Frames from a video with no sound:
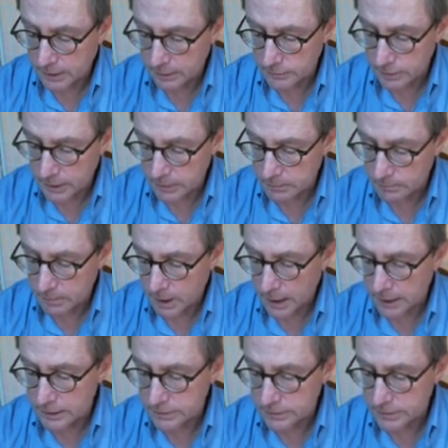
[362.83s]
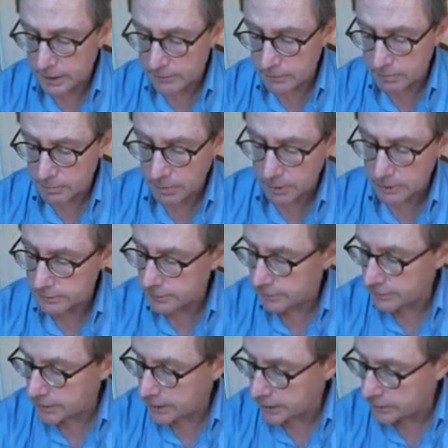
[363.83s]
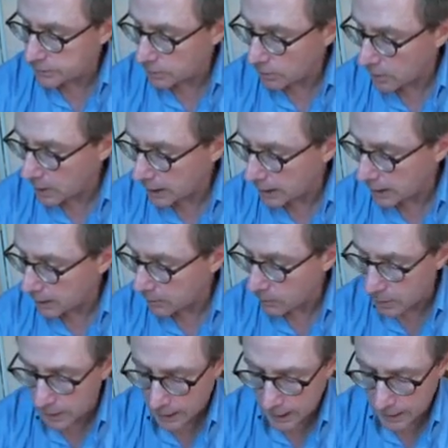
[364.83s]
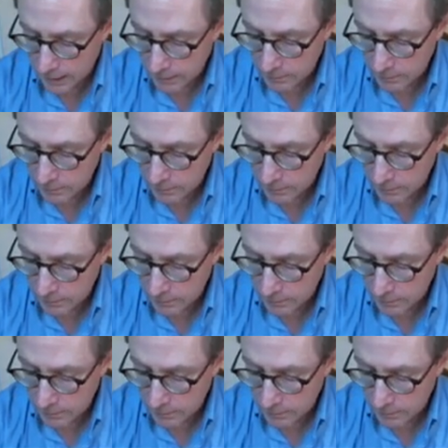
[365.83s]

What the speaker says: So that's minus 7 plus 15. So I get what, 8?